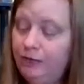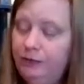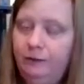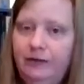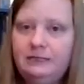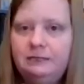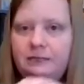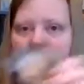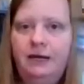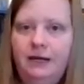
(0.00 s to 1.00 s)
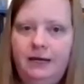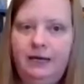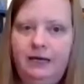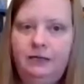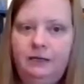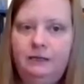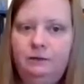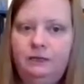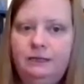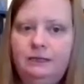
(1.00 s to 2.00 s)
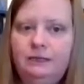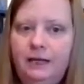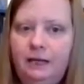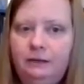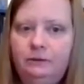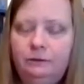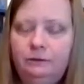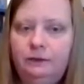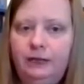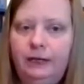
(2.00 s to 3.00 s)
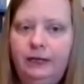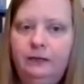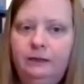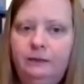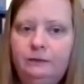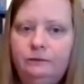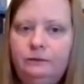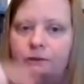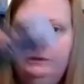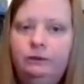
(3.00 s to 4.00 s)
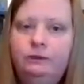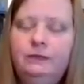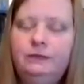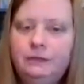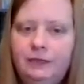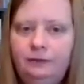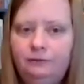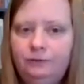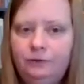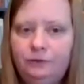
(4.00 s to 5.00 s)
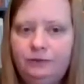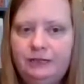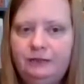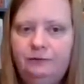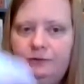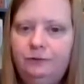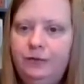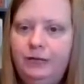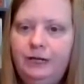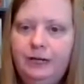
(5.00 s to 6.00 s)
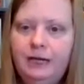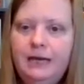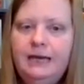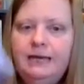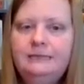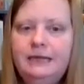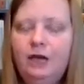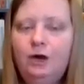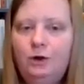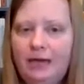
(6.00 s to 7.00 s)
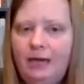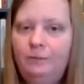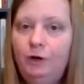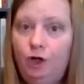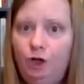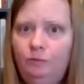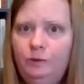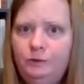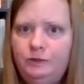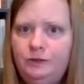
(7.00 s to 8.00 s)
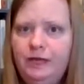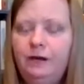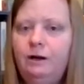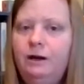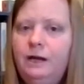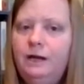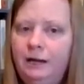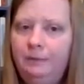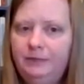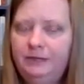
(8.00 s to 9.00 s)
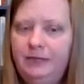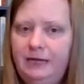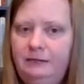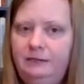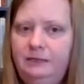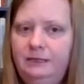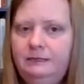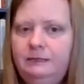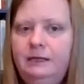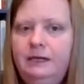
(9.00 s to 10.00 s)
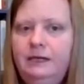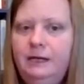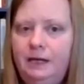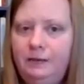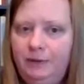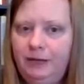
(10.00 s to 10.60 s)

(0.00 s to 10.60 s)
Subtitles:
You get to the 9 and you can tell your client, or you can tell for yourself in a reading, it's like, okay, I'm almost there. I'm getting things lined up.